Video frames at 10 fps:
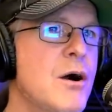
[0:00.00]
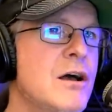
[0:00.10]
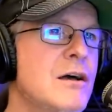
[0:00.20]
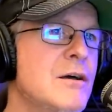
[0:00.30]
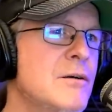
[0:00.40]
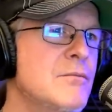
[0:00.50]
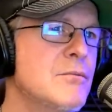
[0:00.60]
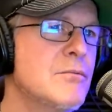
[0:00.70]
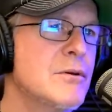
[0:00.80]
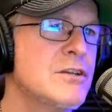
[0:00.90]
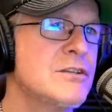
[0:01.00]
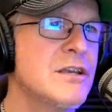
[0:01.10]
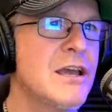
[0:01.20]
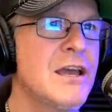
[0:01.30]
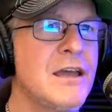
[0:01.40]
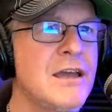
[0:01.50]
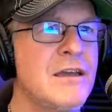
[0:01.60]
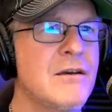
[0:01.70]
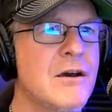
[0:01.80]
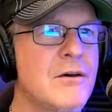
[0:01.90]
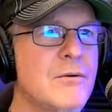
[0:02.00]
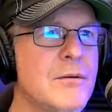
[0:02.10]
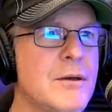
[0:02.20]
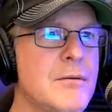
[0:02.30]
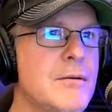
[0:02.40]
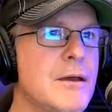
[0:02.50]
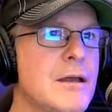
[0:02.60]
Uh, what did you say? Uh, wait, wait, wait, wait. Let